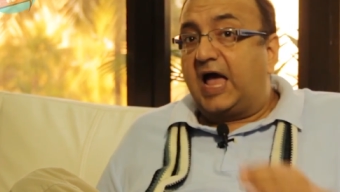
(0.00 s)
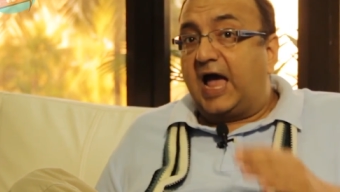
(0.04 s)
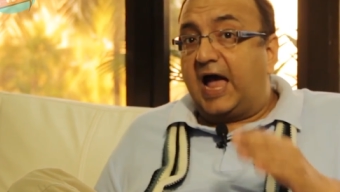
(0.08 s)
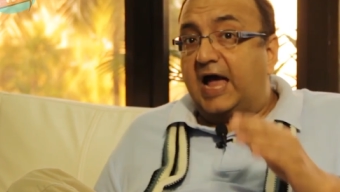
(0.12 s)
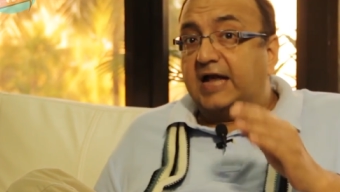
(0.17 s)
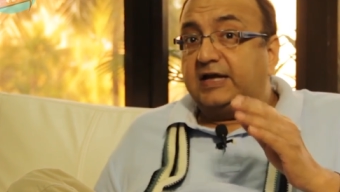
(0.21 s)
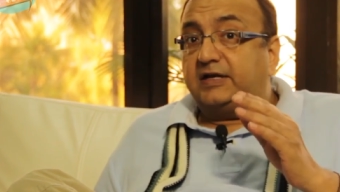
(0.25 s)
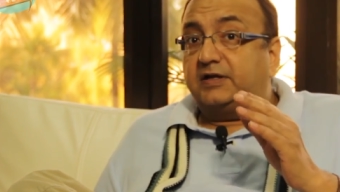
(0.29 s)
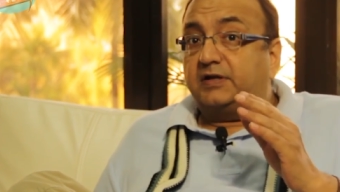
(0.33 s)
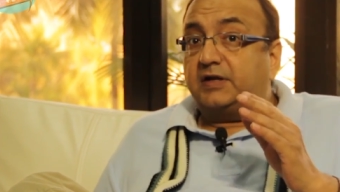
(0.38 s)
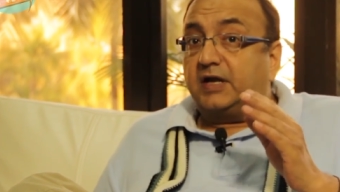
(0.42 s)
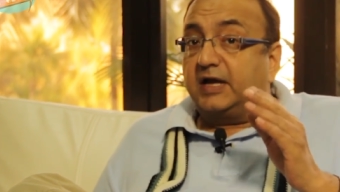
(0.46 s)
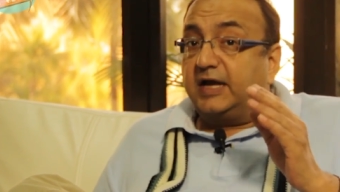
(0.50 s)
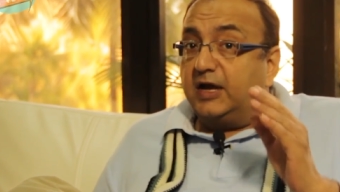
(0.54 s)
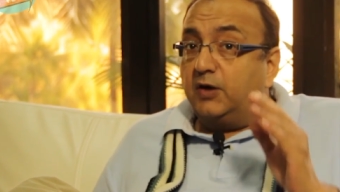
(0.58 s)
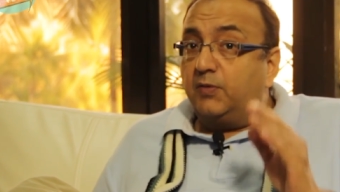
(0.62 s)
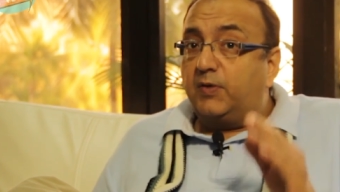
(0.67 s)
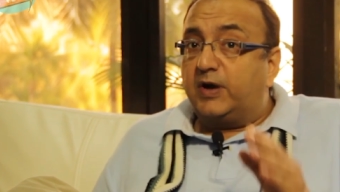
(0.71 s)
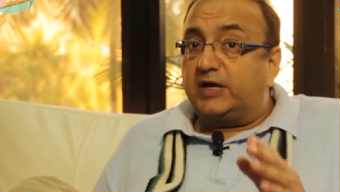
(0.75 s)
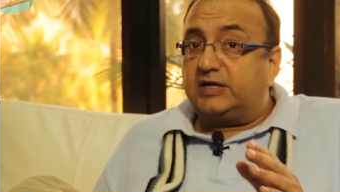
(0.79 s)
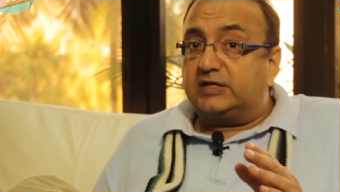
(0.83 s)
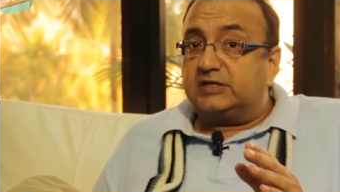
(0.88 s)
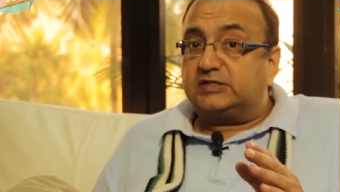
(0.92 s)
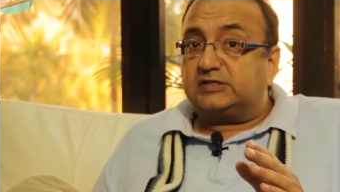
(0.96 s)
and A
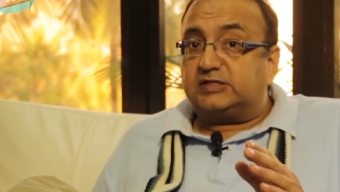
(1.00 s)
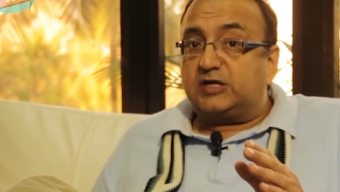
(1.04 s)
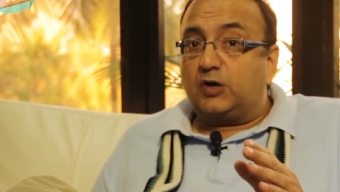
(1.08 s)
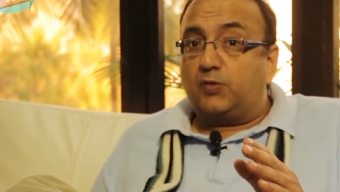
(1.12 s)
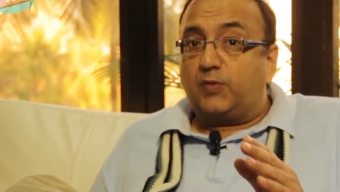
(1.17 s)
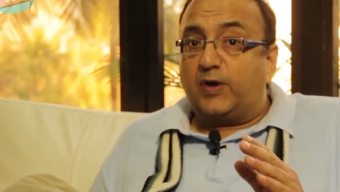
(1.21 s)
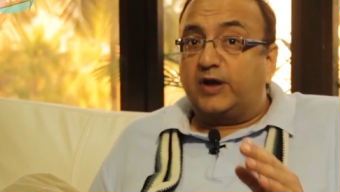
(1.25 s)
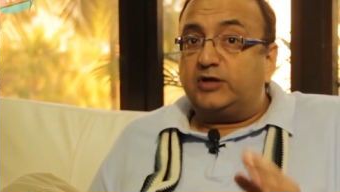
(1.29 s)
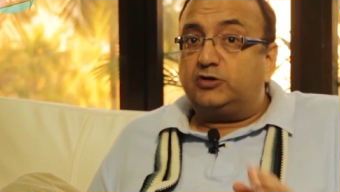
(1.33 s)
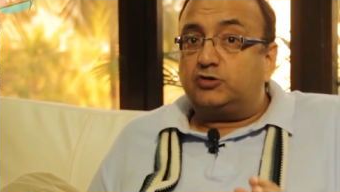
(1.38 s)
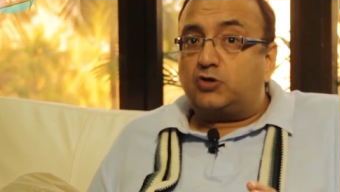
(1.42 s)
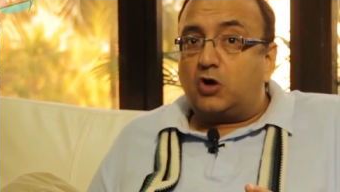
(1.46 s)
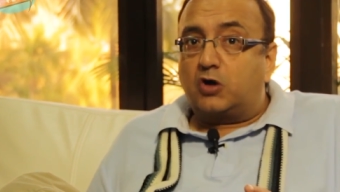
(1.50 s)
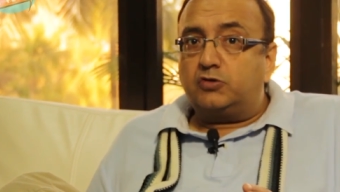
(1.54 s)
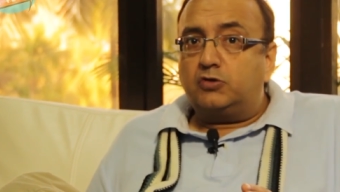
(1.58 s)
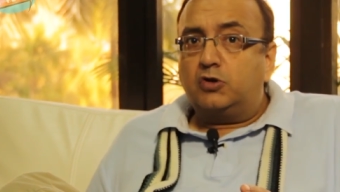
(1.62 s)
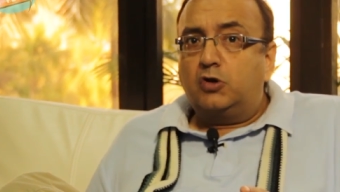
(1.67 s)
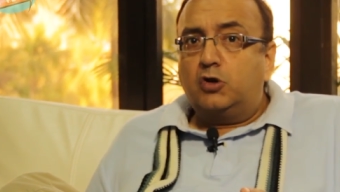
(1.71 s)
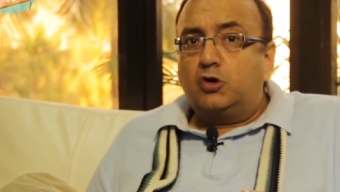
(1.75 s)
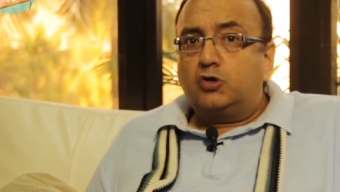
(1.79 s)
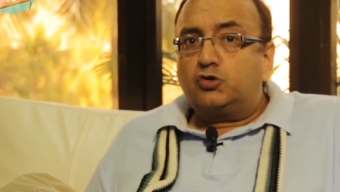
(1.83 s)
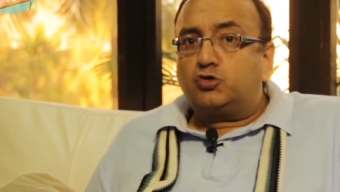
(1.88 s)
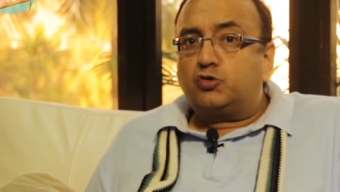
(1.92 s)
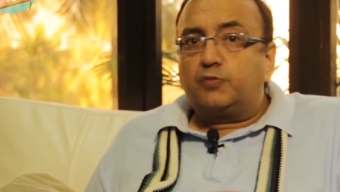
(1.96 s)
Wednesday went on
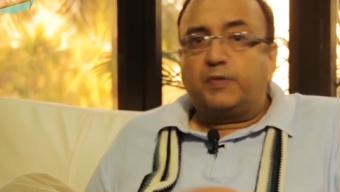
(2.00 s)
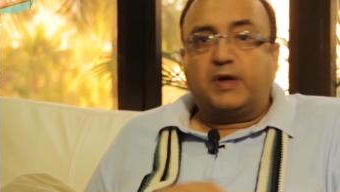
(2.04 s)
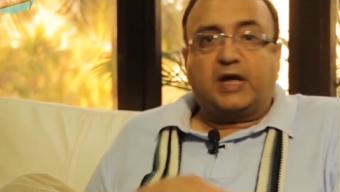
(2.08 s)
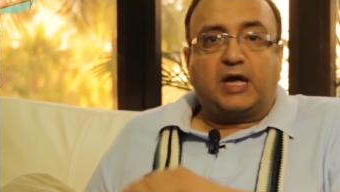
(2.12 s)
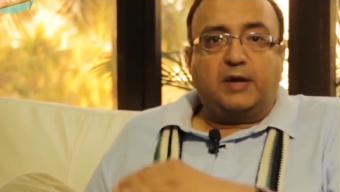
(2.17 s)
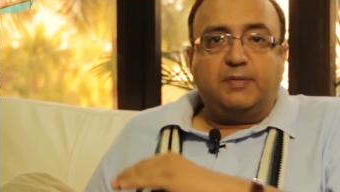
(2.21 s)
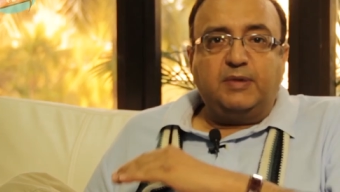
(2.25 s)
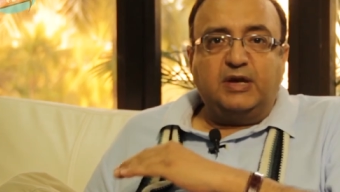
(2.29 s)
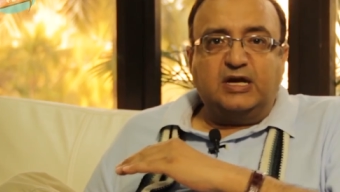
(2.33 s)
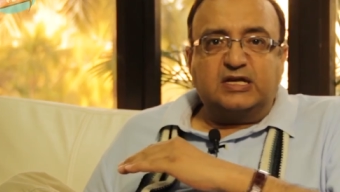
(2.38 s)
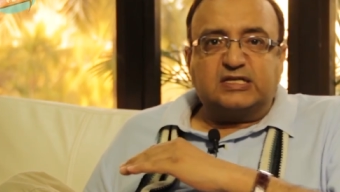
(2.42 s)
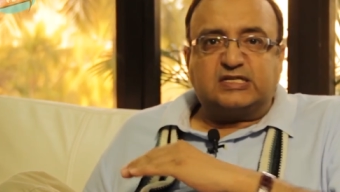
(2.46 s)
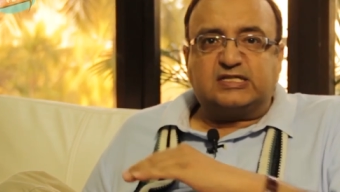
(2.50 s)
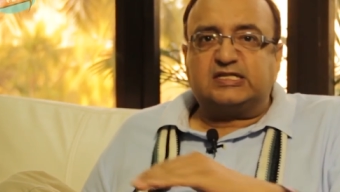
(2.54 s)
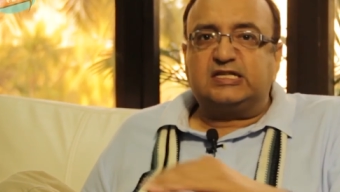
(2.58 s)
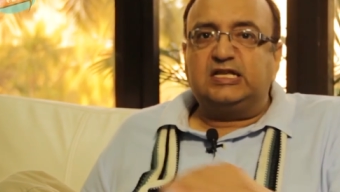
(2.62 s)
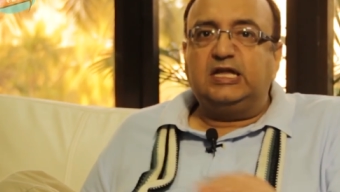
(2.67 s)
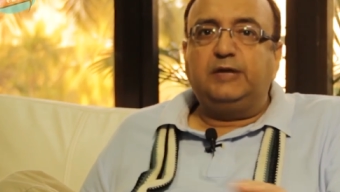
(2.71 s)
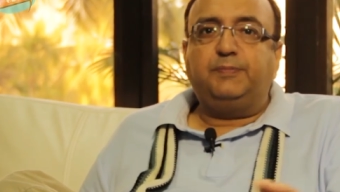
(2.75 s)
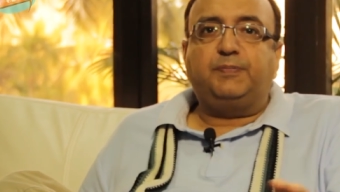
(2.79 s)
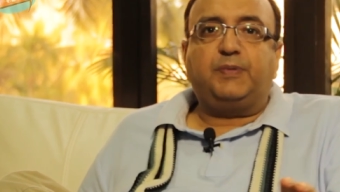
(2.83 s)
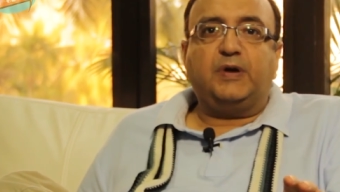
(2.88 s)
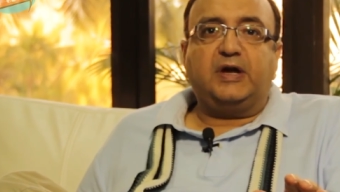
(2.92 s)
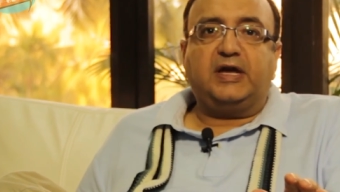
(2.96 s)
to becoming a
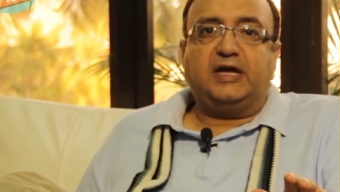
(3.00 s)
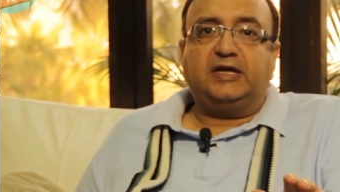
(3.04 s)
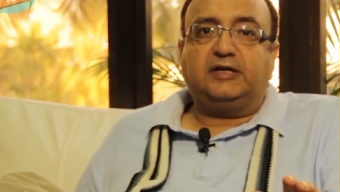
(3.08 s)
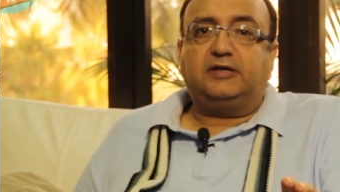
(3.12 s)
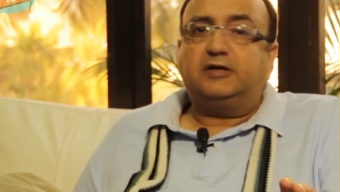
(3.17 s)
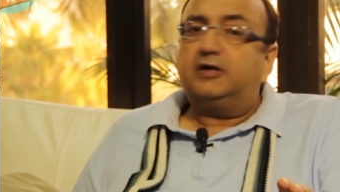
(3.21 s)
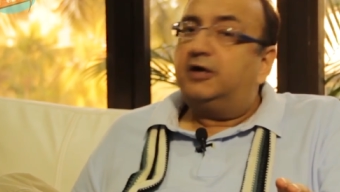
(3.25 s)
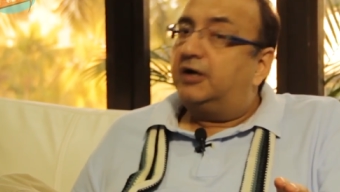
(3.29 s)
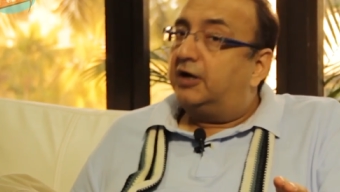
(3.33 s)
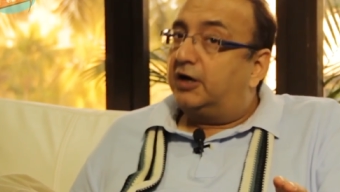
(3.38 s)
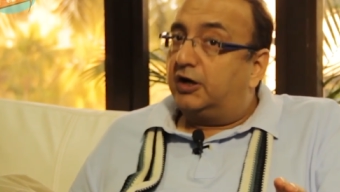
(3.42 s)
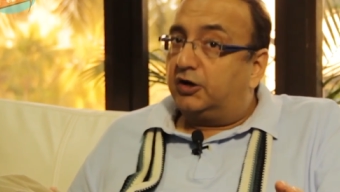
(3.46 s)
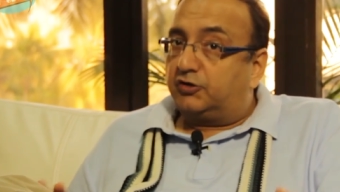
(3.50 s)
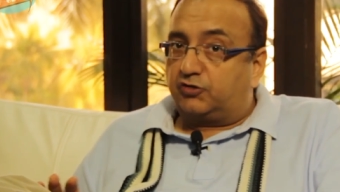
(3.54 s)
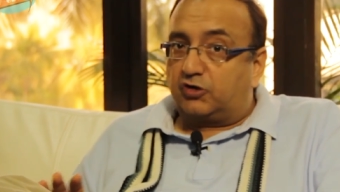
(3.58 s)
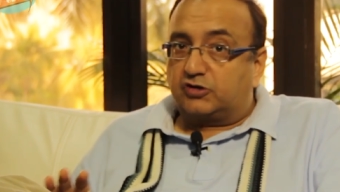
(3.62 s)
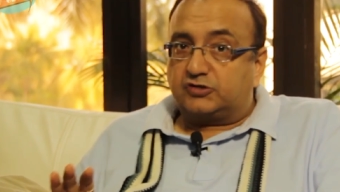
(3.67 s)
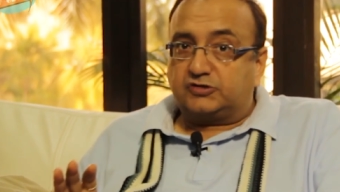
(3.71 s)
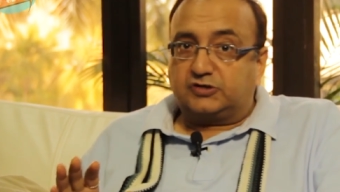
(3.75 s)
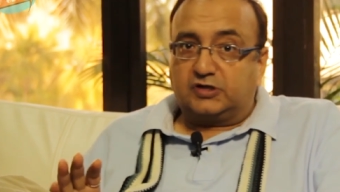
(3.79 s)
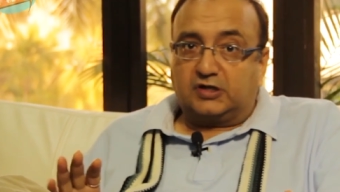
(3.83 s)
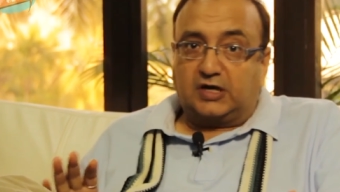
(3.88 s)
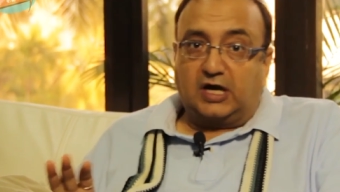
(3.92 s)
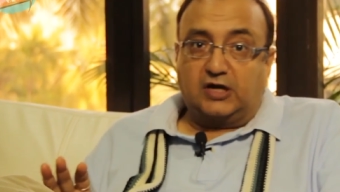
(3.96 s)
sleeper hit
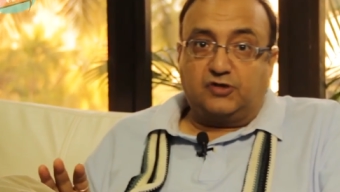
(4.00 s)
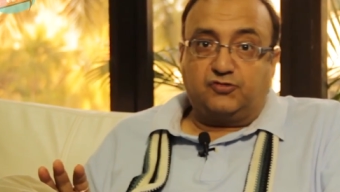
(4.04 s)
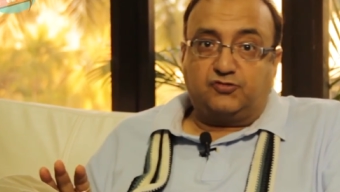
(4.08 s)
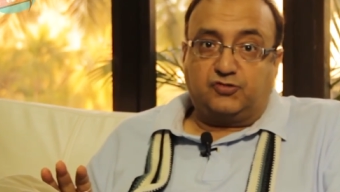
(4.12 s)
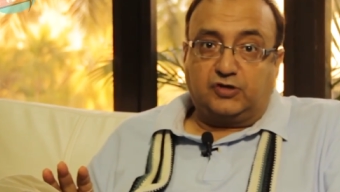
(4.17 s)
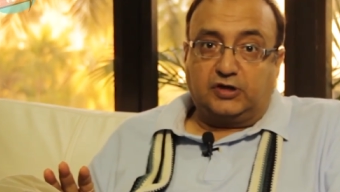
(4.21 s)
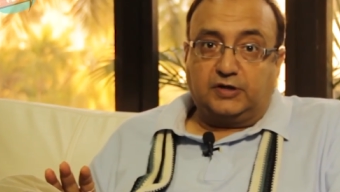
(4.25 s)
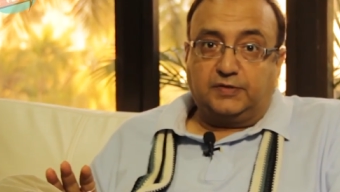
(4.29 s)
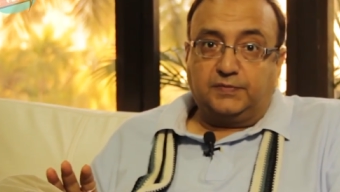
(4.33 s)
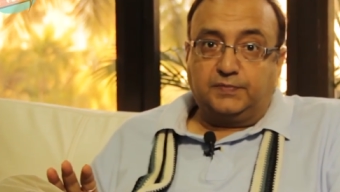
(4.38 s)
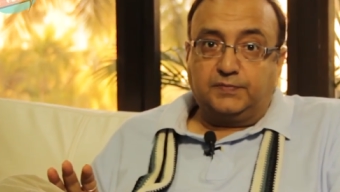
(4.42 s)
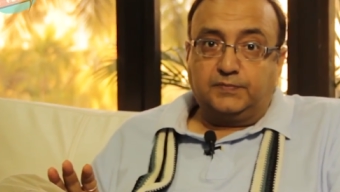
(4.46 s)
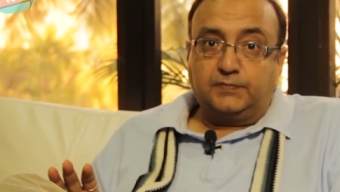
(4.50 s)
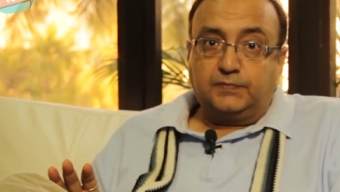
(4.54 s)
across the country.